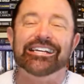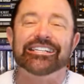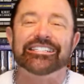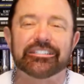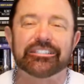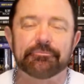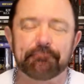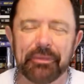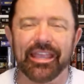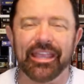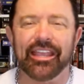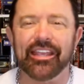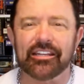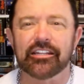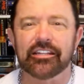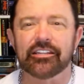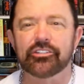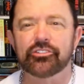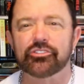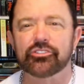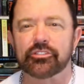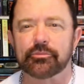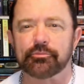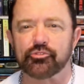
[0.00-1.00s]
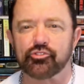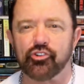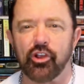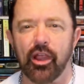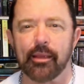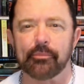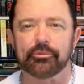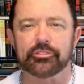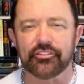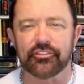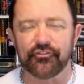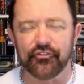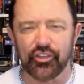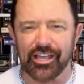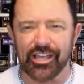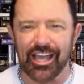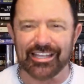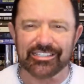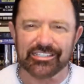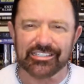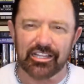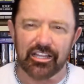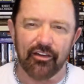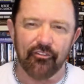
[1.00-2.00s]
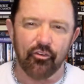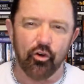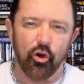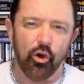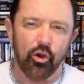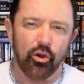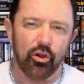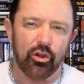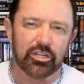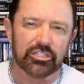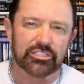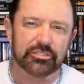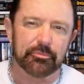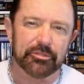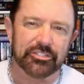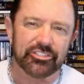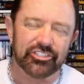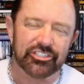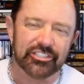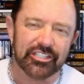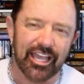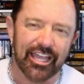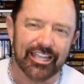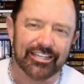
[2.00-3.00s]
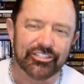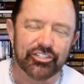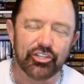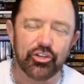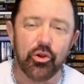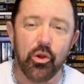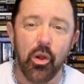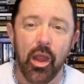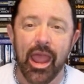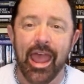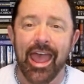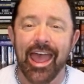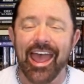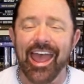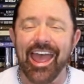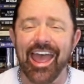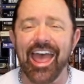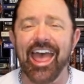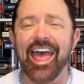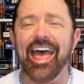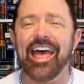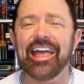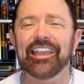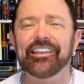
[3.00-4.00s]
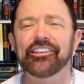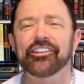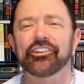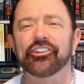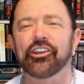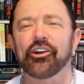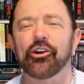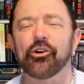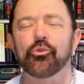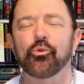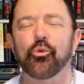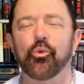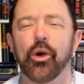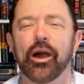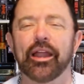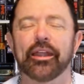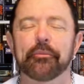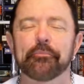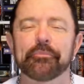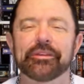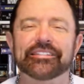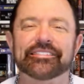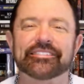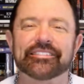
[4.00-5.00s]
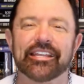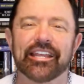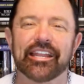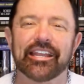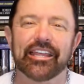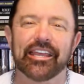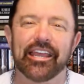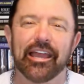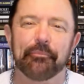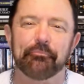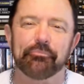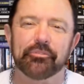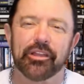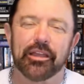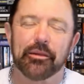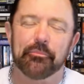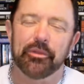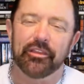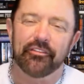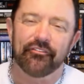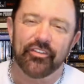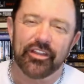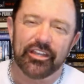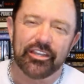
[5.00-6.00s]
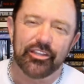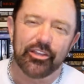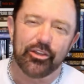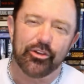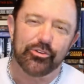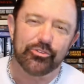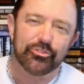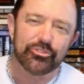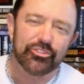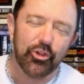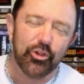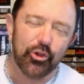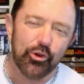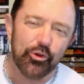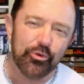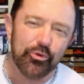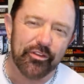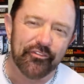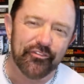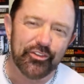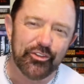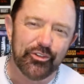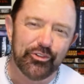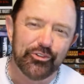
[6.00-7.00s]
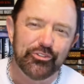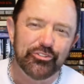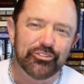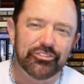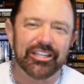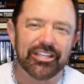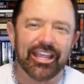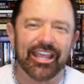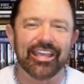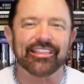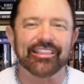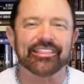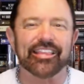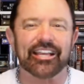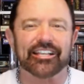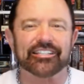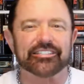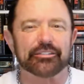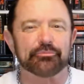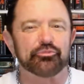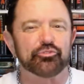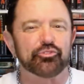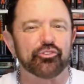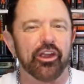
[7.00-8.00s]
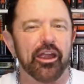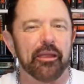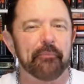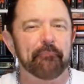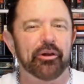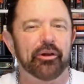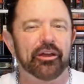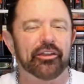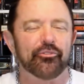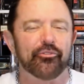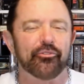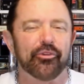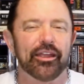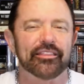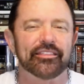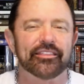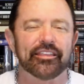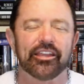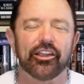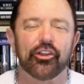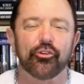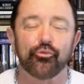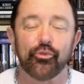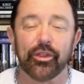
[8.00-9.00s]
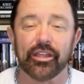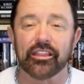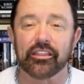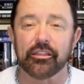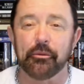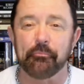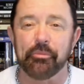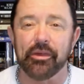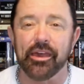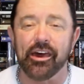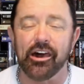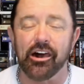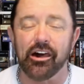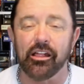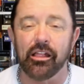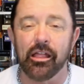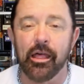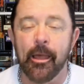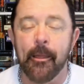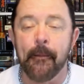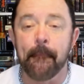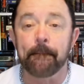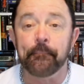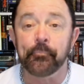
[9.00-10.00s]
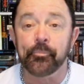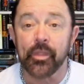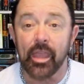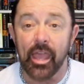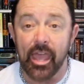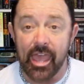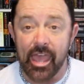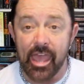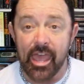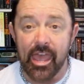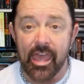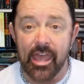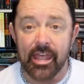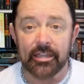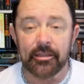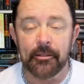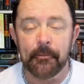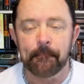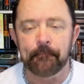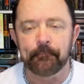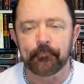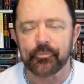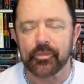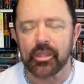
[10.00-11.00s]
Speaking of new subscribers, if you guys love horror as much as I do, and you don't want to miss any upcoming videos or reviews, hit that subscribe button right there, ring the bell, and